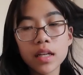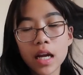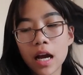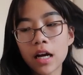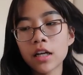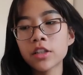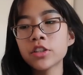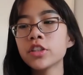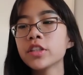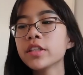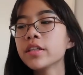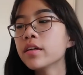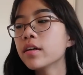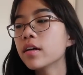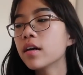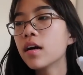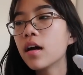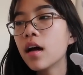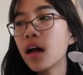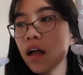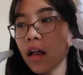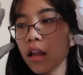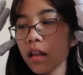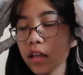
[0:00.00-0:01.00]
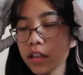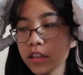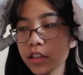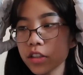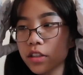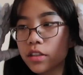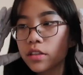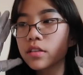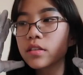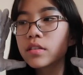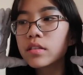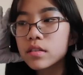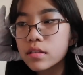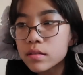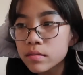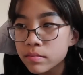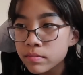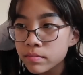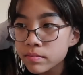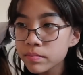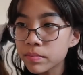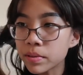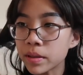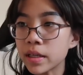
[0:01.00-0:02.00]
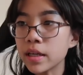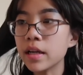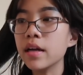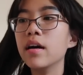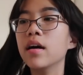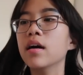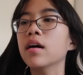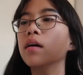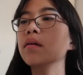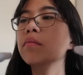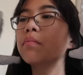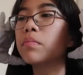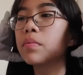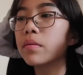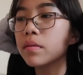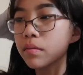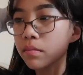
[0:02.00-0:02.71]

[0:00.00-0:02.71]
actually let's just put it up.